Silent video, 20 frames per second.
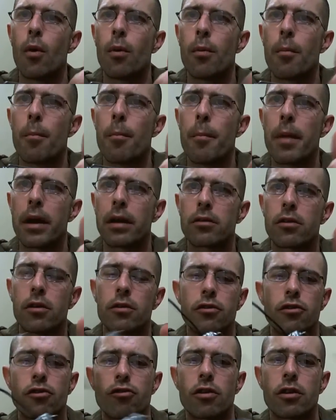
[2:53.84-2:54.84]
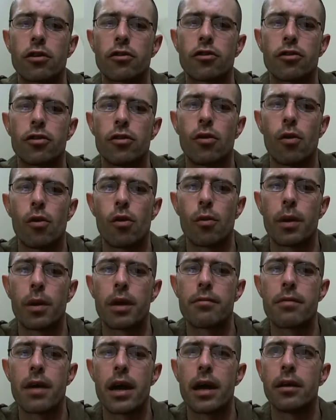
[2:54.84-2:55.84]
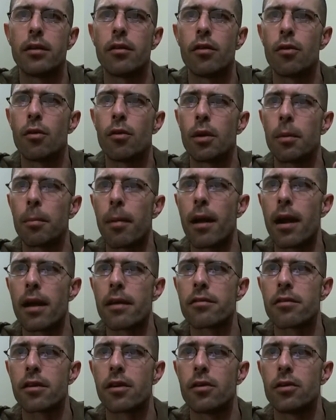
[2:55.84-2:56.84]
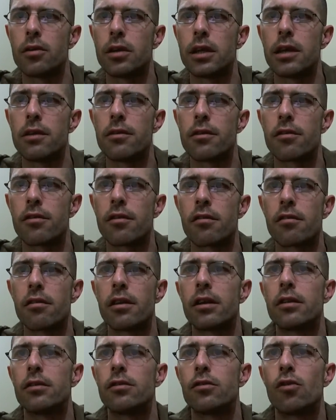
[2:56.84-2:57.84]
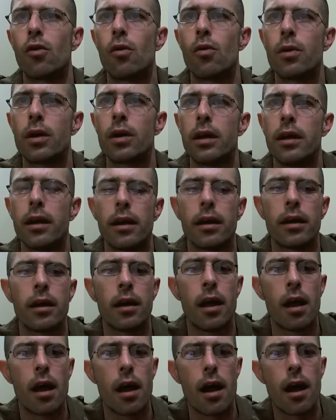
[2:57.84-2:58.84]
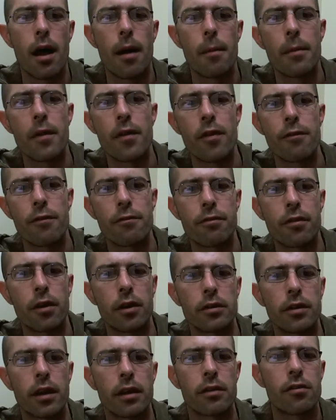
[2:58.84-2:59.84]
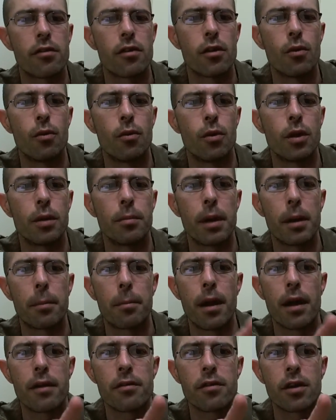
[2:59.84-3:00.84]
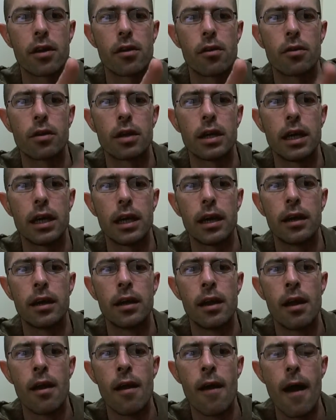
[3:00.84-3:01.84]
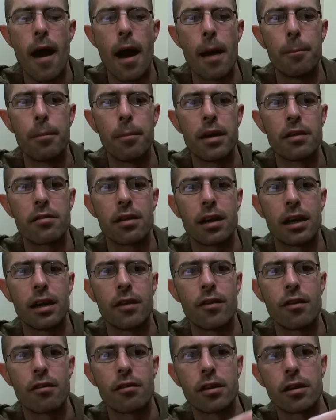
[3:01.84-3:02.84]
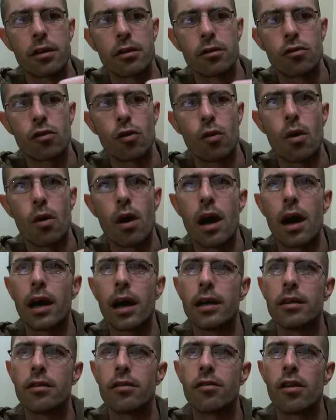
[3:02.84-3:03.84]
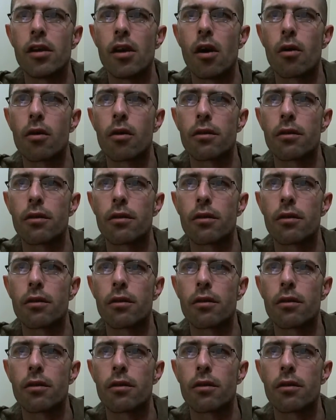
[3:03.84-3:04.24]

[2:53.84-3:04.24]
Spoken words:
Metal construction all the way around. The only plastic on here is this little door here at the front. That's the only bit of plastic on here, and basically this little door hides the on-off